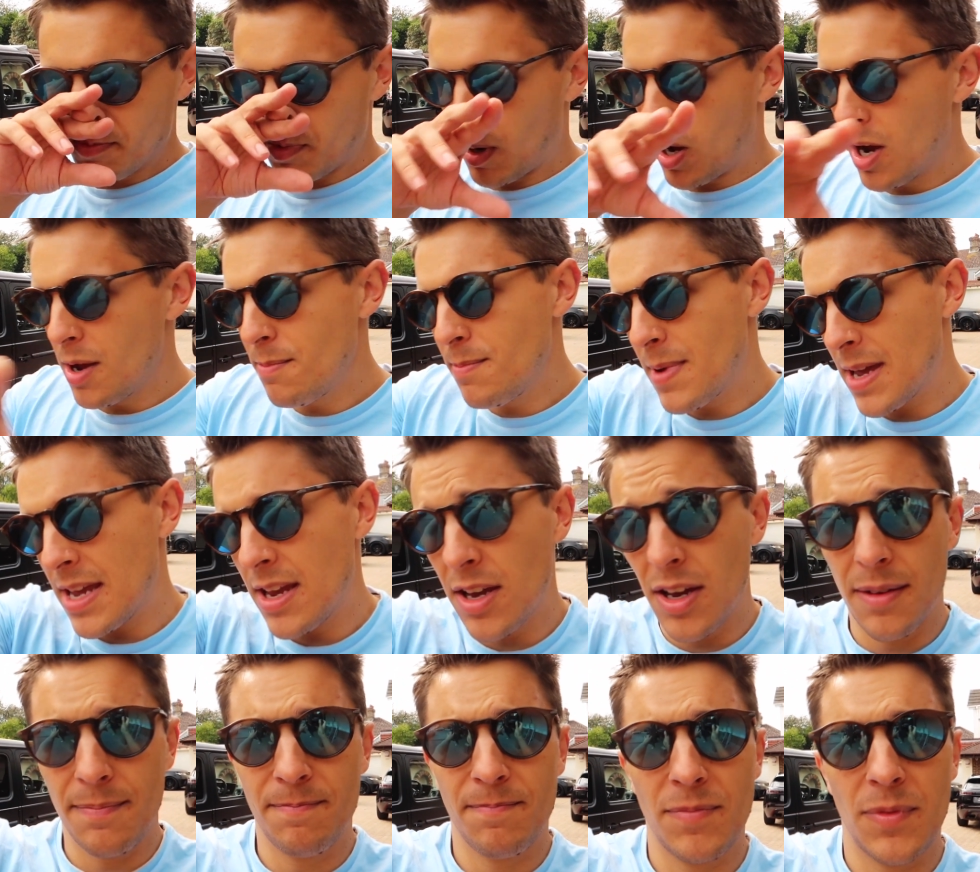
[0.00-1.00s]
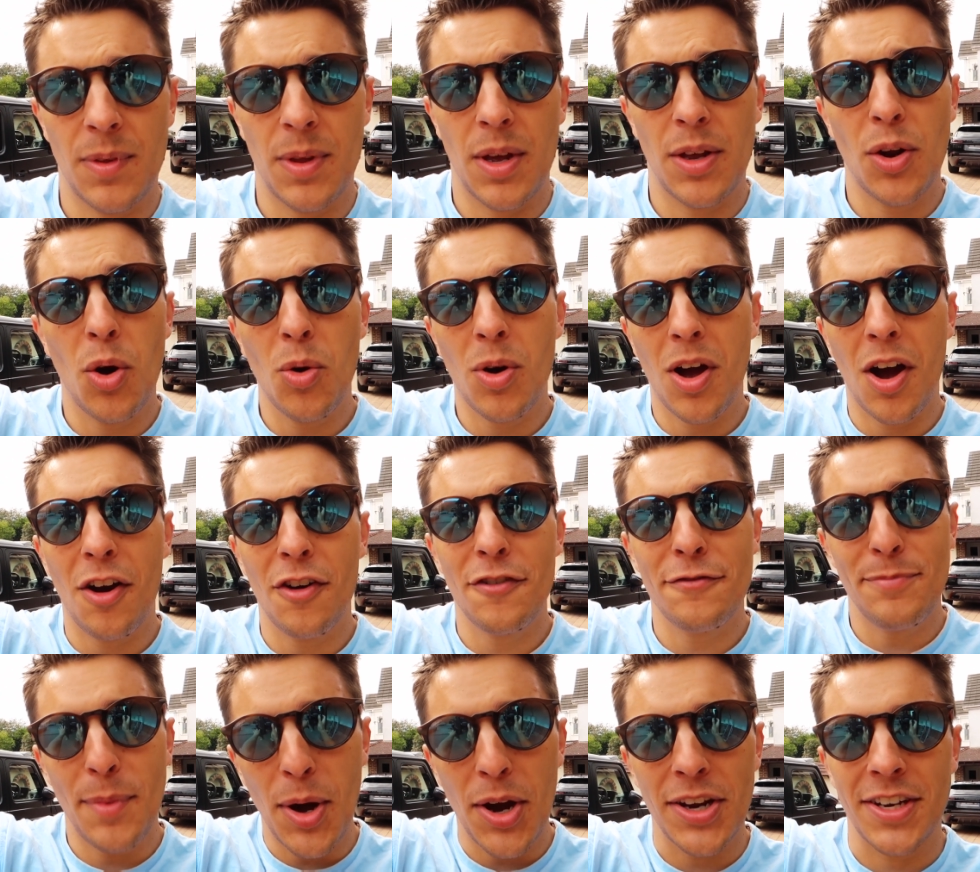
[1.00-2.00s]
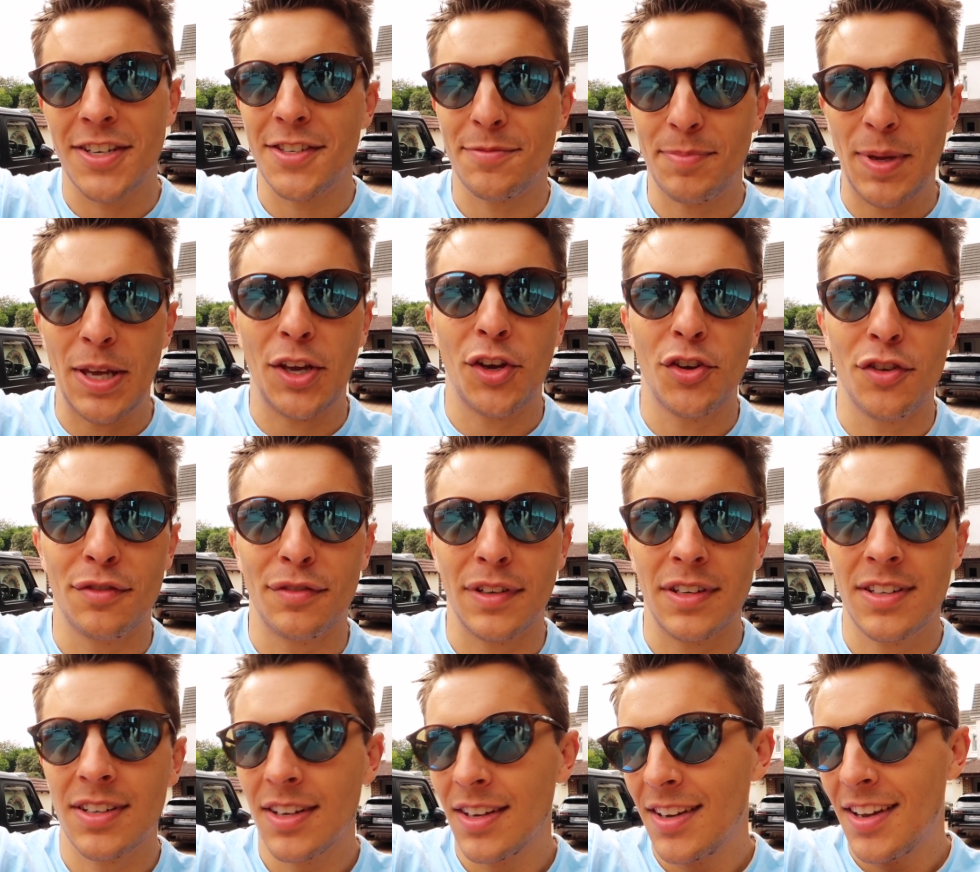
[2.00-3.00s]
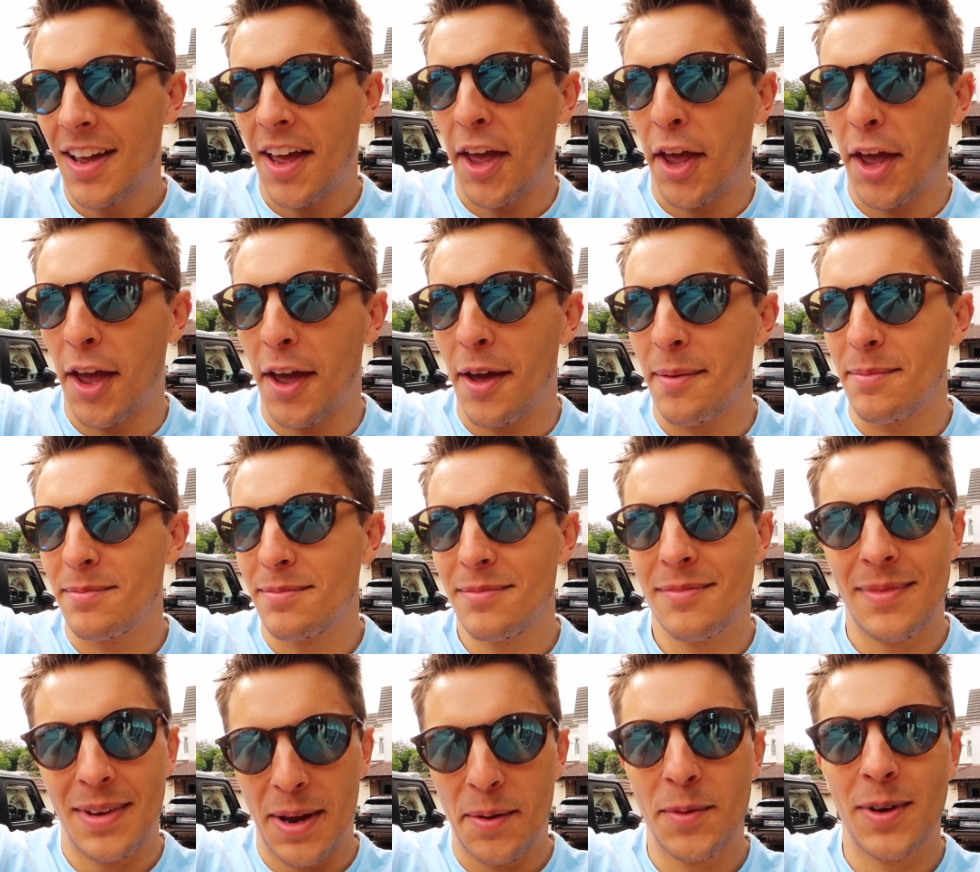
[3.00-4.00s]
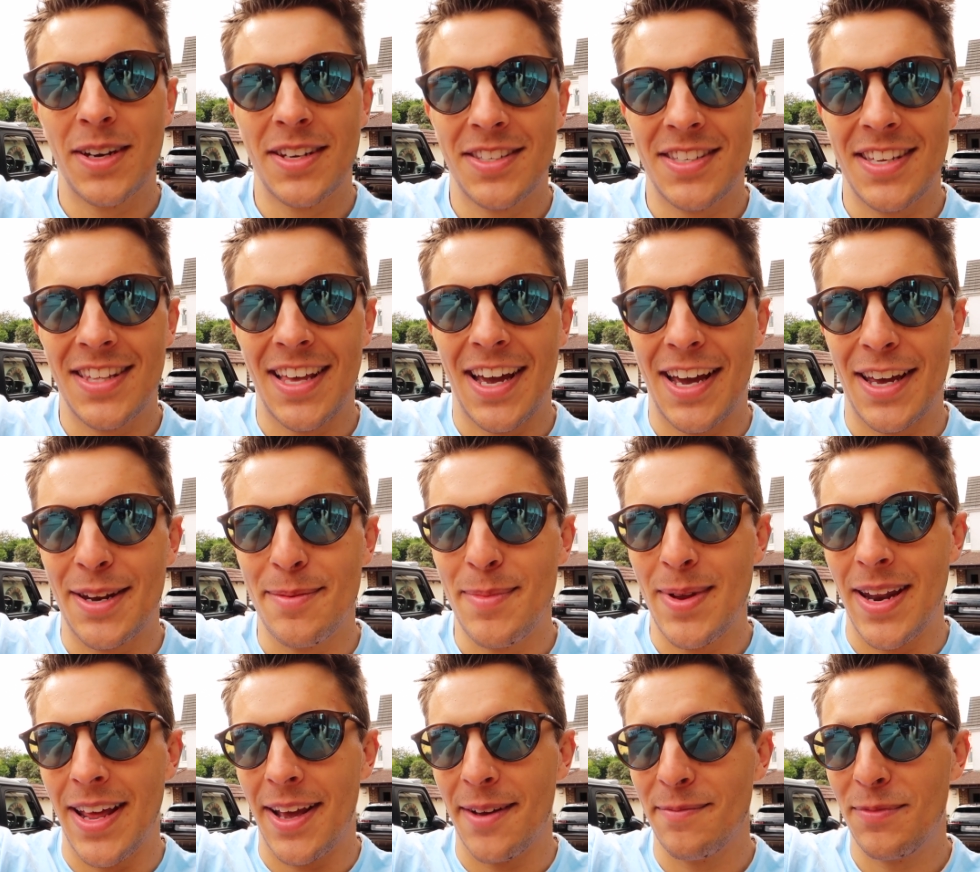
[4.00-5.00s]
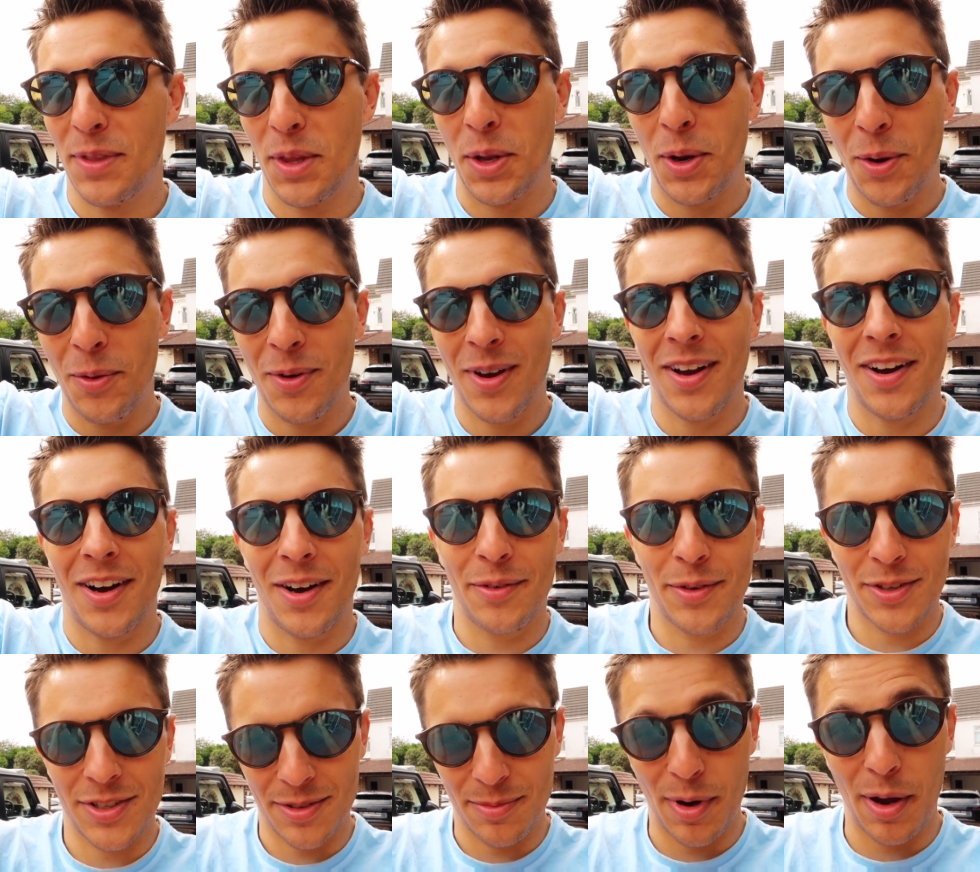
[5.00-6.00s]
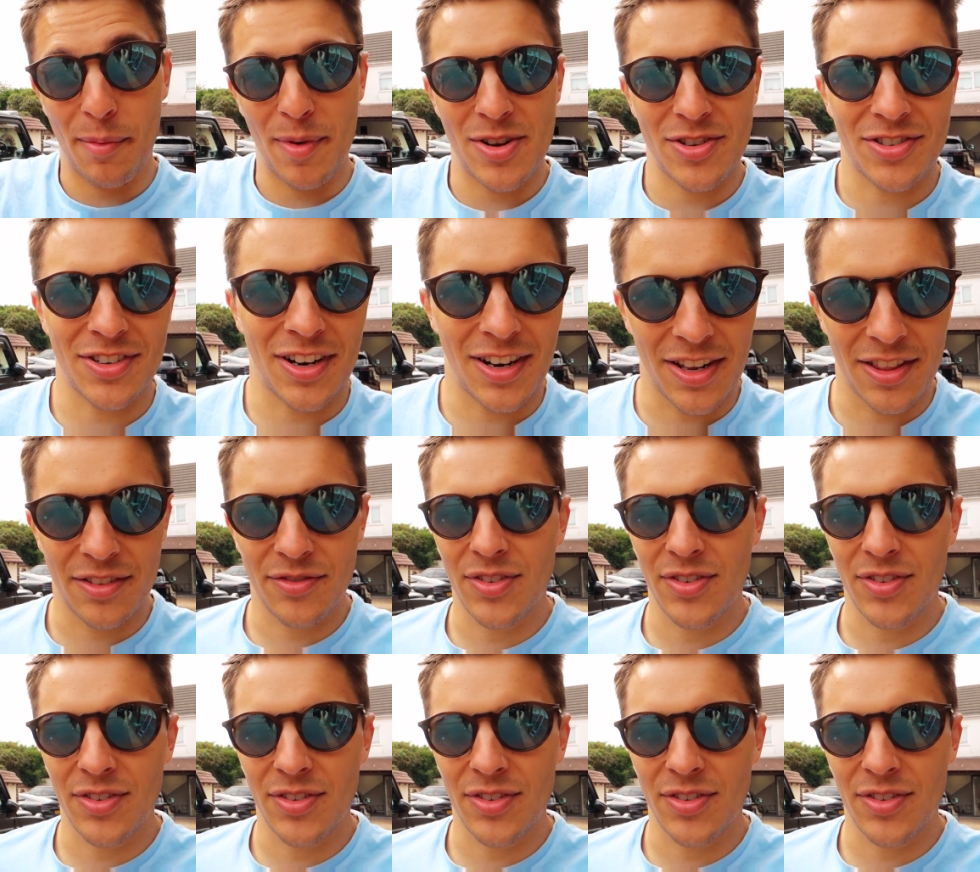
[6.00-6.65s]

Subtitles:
Behind me, an old car of mine is being hoovered, and we're going to see that in a minute. An old car which I might have mentioned earlier in the